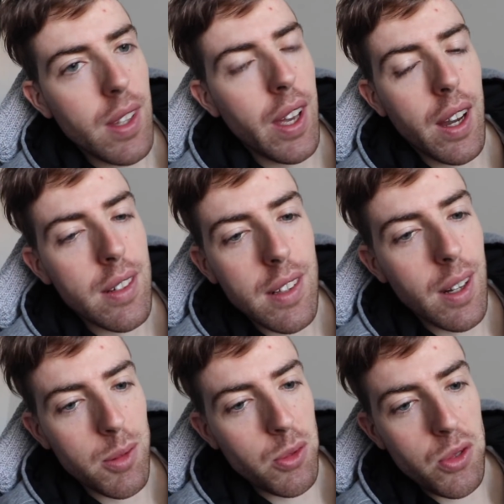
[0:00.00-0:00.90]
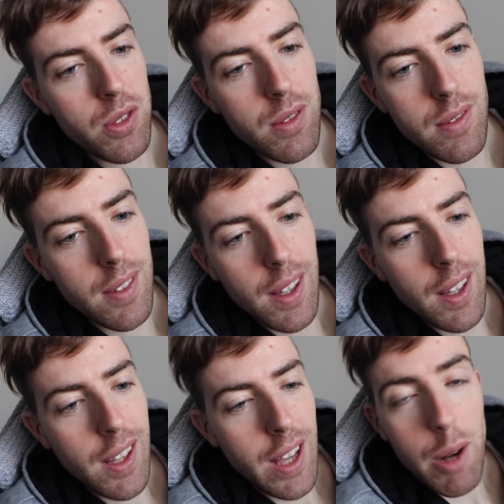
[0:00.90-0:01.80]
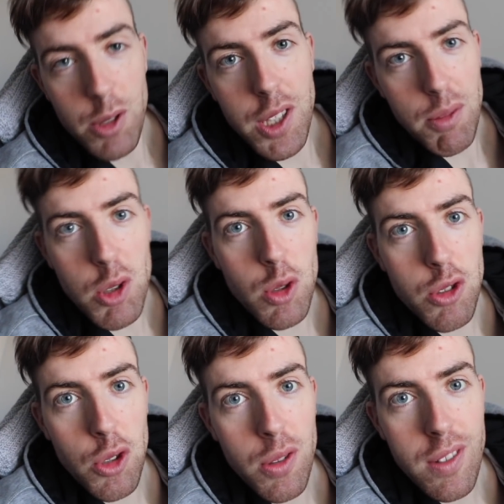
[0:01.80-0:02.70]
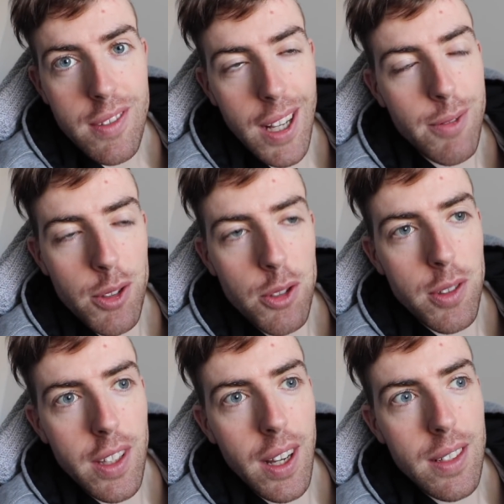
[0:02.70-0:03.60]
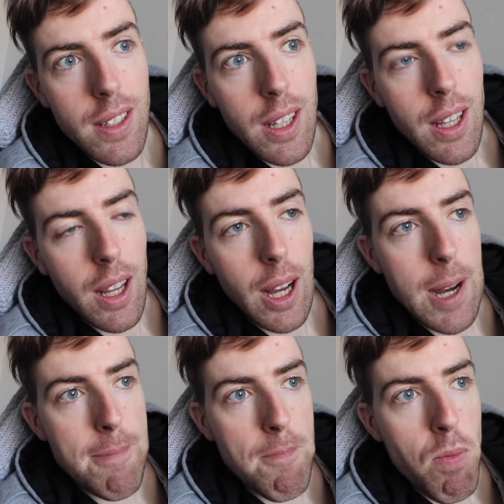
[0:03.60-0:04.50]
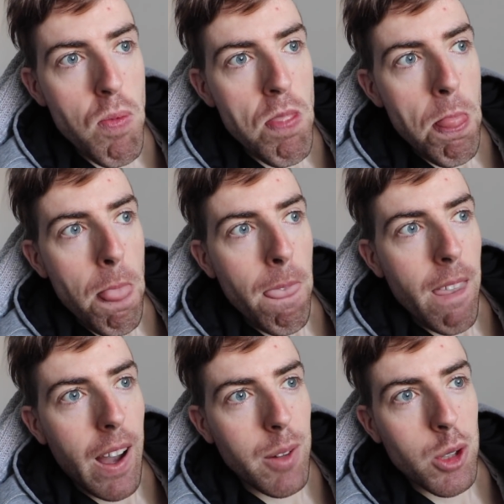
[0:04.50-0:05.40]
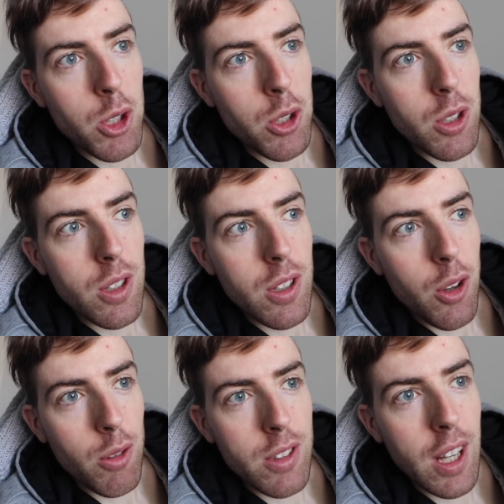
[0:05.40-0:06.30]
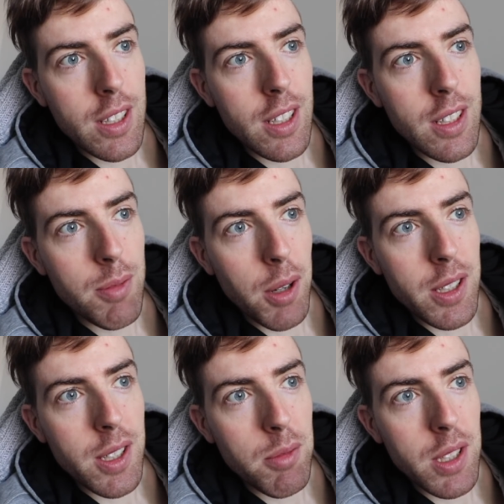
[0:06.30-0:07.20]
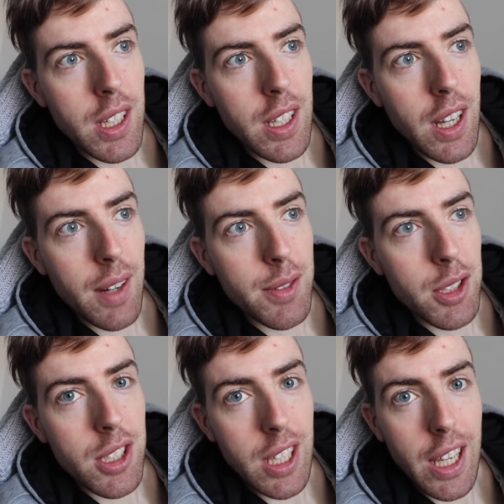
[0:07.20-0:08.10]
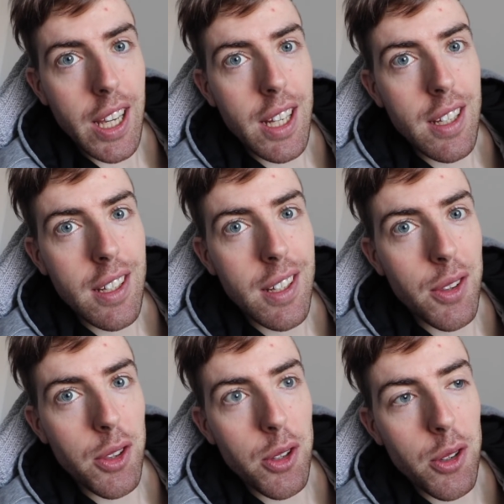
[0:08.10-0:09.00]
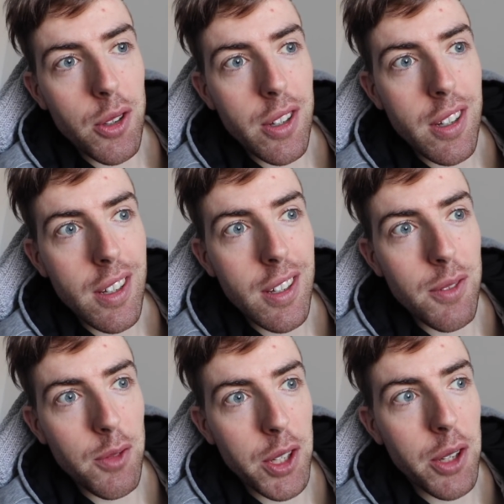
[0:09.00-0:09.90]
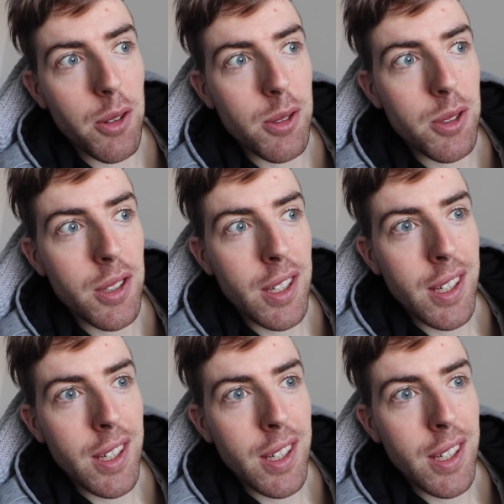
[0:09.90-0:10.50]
I was in the mood too after doing that. I was contacted by somebody after seeing the videos.